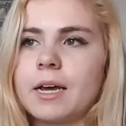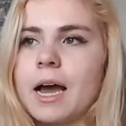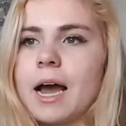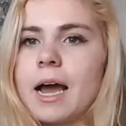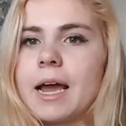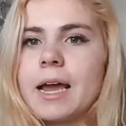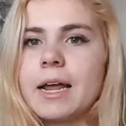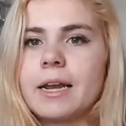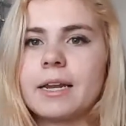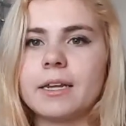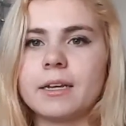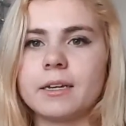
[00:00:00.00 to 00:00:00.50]

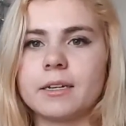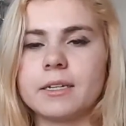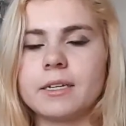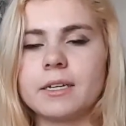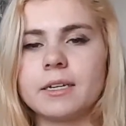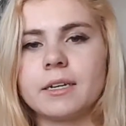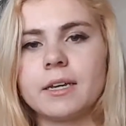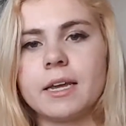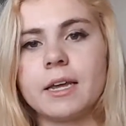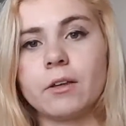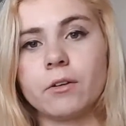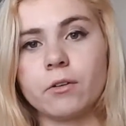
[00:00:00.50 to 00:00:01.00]
I had
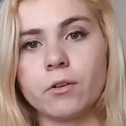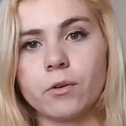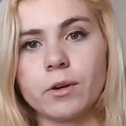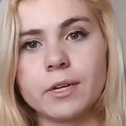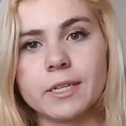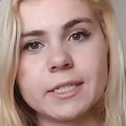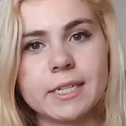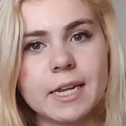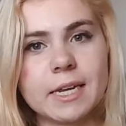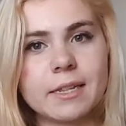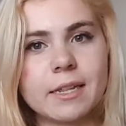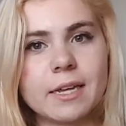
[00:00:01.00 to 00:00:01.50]
an
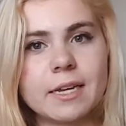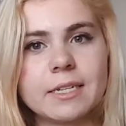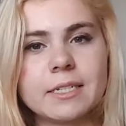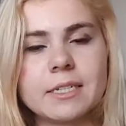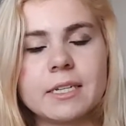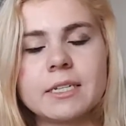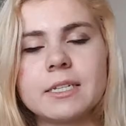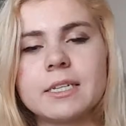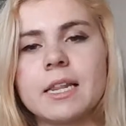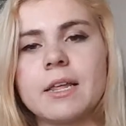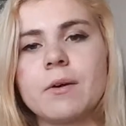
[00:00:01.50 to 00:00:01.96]
Illinois state license,